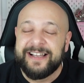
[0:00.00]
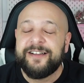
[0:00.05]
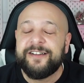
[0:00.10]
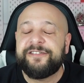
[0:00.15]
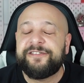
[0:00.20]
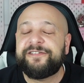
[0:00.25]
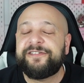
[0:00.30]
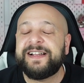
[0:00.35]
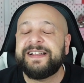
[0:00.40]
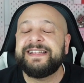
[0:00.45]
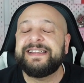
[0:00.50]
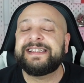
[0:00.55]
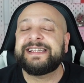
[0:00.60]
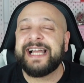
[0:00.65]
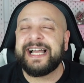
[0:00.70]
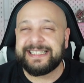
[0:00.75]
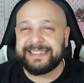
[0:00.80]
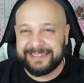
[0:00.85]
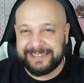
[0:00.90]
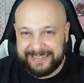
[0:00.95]

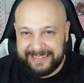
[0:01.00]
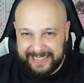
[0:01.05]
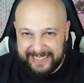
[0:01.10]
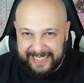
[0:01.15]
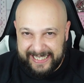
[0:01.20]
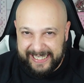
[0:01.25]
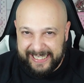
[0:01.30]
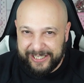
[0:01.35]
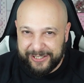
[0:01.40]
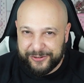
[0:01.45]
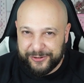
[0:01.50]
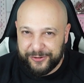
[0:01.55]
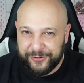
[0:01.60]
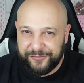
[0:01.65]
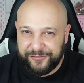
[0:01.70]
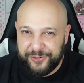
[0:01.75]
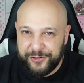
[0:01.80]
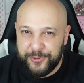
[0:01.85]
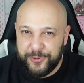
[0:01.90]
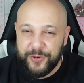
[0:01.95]
Fantastic
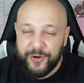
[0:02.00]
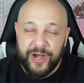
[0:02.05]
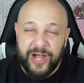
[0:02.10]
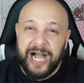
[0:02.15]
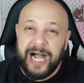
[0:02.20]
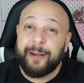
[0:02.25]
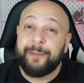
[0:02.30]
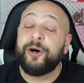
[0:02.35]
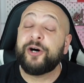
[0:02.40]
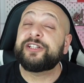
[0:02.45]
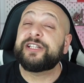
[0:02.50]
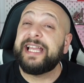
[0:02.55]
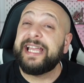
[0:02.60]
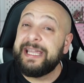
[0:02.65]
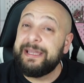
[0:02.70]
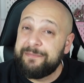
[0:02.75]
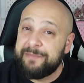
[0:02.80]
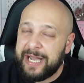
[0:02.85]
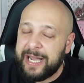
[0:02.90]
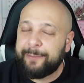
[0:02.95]
interview about
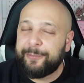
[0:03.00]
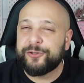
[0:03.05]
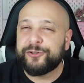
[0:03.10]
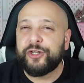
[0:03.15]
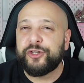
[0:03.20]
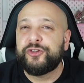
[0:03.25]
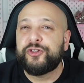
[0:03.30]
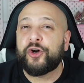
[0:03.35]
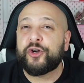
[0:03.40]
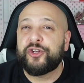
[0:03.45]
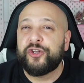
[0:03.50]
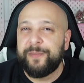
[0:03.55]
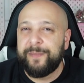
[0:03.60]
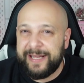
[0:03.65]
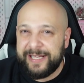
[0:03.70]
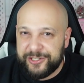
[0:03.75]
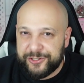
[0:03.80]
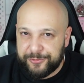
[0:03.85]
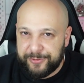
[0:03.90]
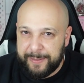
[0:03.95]
him, about the
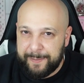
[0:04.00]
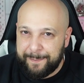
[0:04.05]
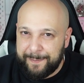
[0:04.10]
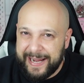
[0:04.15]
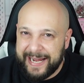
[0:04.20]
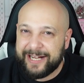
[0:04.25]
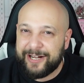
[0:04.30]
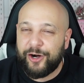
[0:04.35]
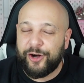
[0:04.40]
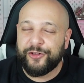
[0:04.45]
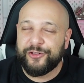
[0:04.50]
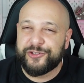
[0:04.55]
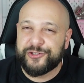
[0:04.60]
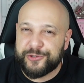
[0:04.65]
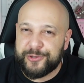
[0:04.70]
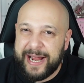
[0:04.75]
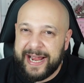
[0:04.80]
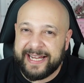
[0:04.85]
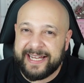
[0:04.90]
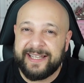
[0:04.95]
documentary Back on
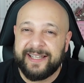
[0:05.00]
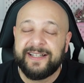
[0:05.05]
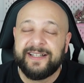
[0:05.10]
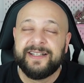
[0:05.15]
Track